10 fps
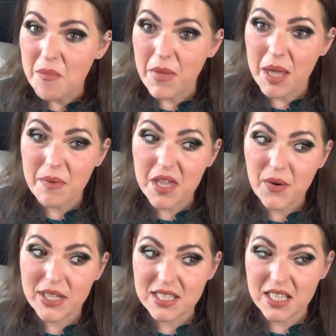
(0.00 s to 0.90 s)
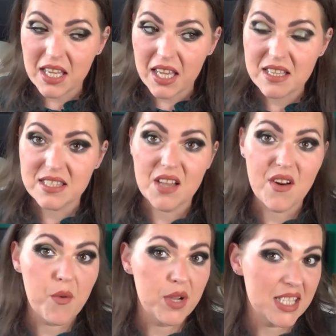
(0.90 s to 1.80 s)
Maybe he was thinking
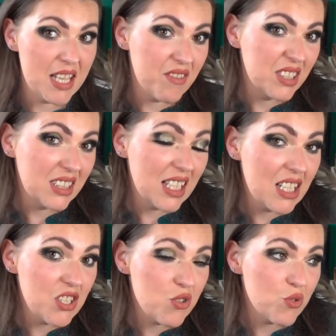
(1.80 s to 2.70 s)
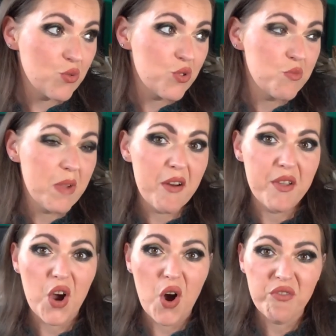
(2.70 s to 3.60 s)
Sarah was seventeen, soon to
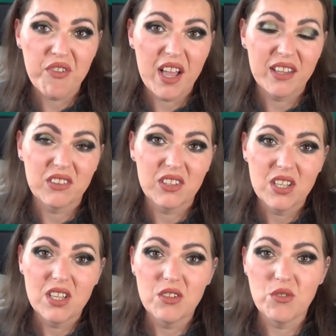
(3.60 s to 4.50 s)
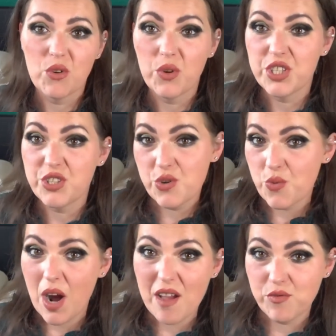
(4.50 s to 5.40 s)
marry off, and, you know, his new
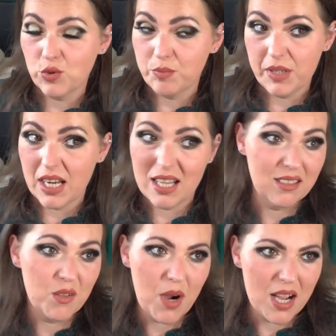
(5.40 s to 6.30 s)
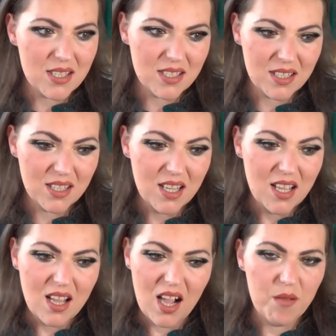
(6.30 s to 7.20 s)
wife would be none the wiser.
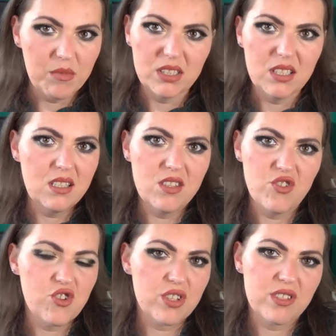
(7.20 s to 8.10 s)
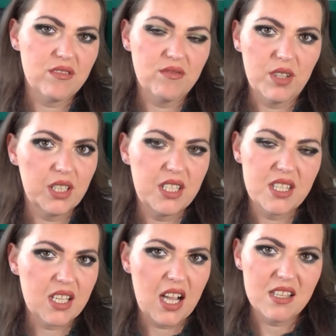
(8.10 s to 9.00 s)
I mean, this is just a
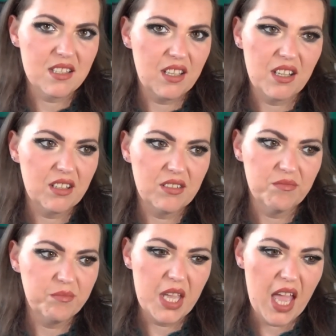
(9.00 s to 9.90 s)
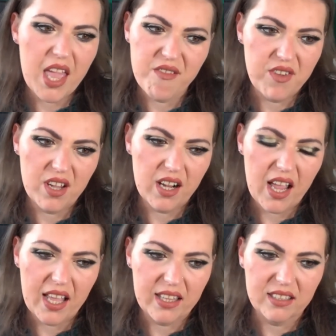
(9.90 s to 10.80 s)
disgusting behavior
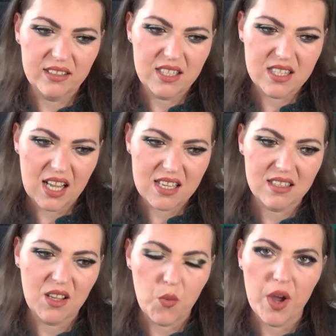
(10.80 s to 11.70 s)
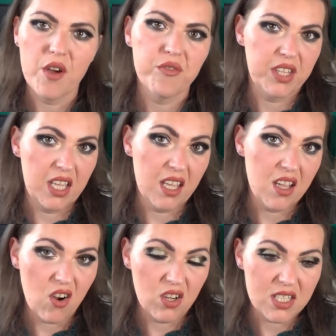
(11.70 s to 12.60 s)
and a disgusting way of
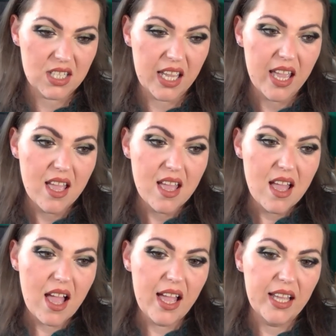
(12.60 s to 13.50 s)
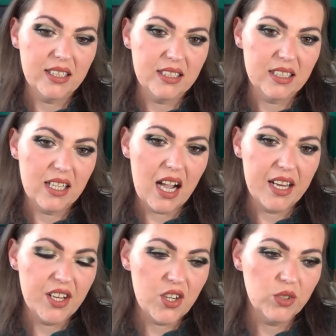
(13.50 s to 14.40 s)
thinking, honestly. And uh, I
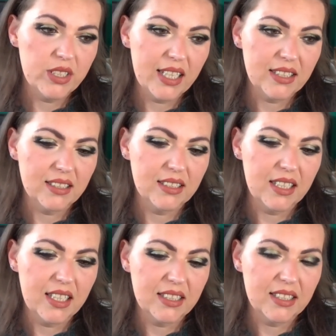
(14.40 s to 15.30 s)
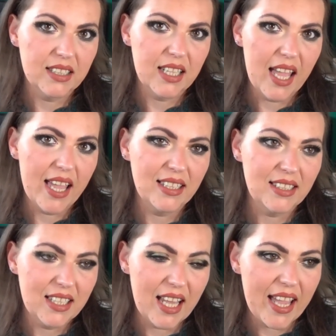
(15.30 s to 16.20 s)
know that uh, in the
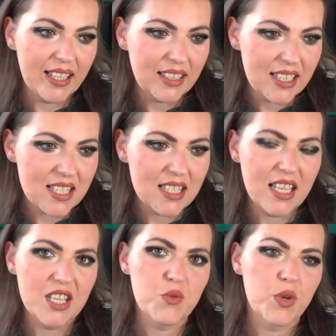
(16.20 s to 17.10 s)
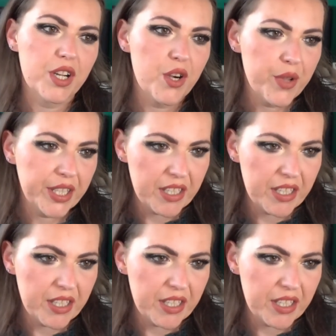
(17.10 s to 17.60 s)
eighteen eighties things were going